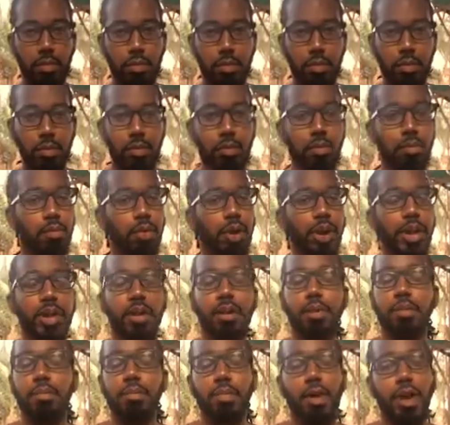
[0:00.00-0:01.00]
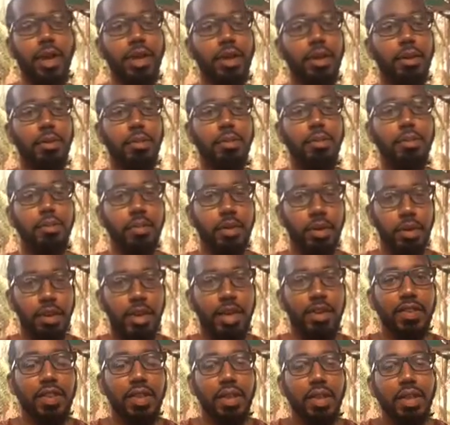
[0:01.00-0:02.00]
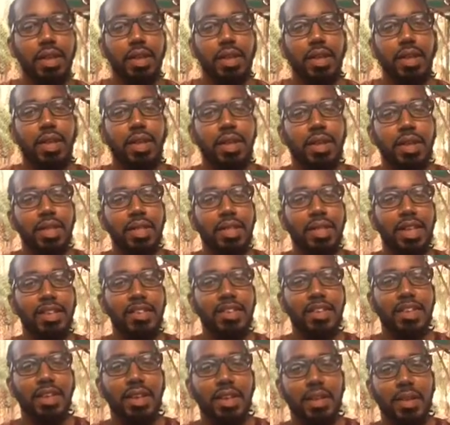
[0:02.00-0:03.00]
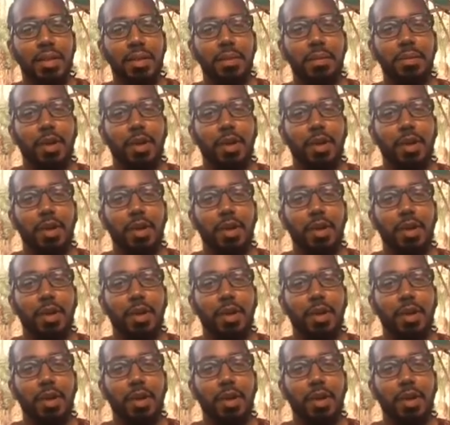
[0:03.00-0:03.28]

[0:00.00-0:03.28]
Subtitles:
Repatriation Journeys. Thank you very much.